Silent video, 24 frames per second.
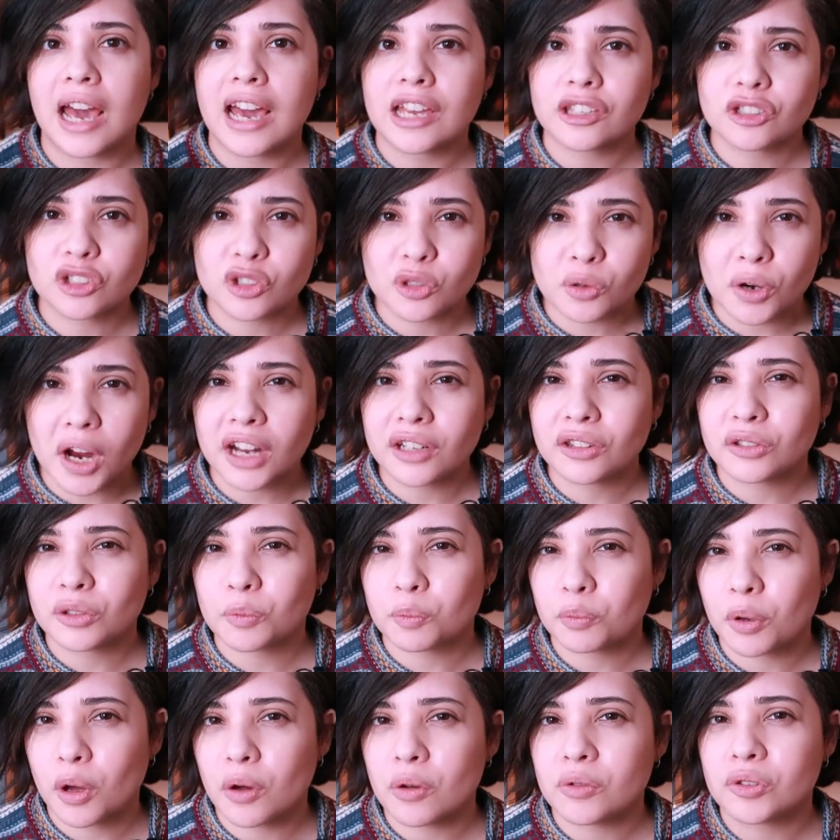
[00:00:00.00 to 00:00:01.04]
I tried to
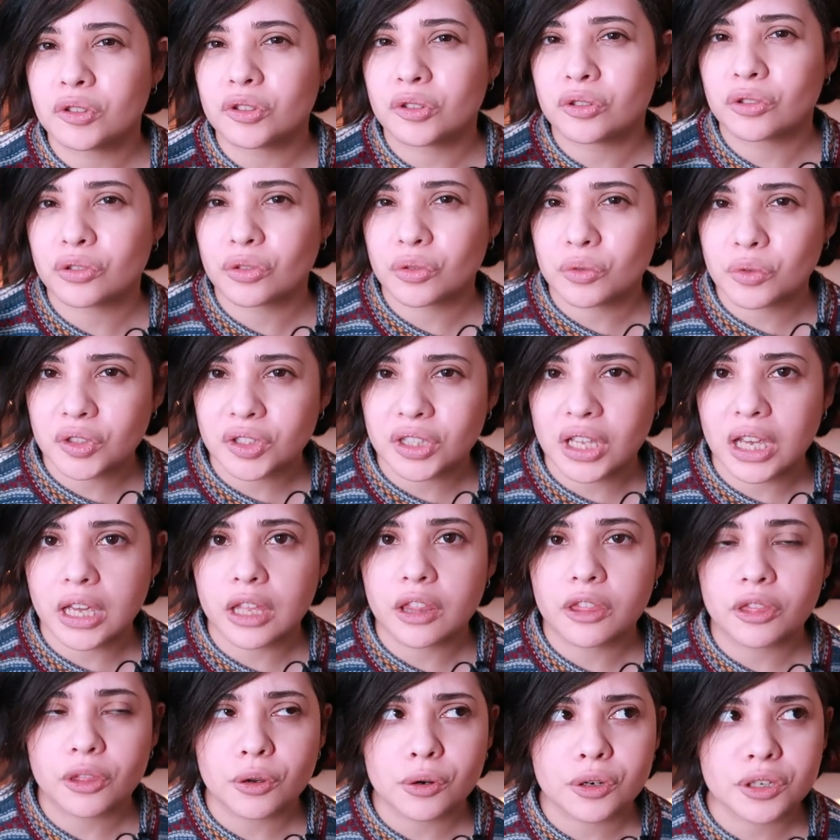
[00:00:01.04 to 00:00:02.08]
post
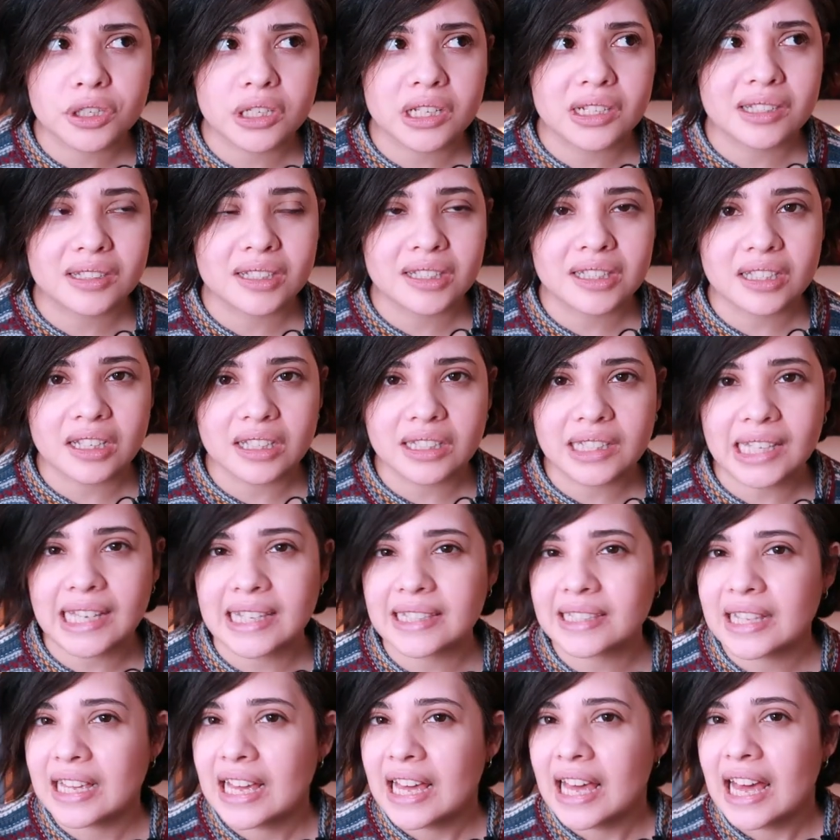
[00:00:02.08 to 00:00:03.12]
Tuesday, Thursdays, and
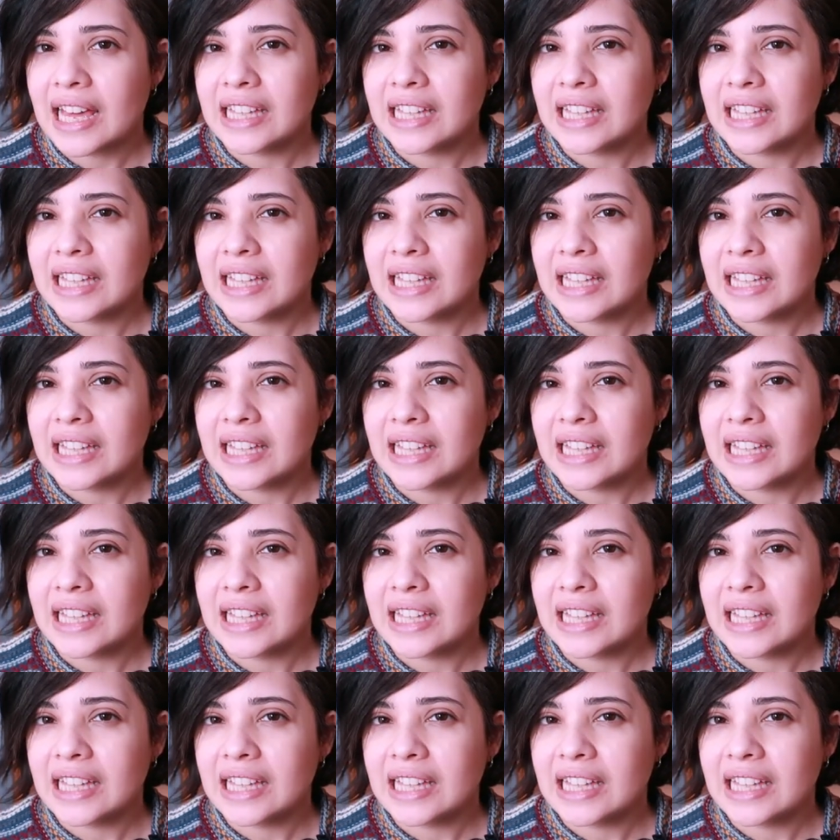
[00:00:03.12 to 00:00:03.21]
Sundays.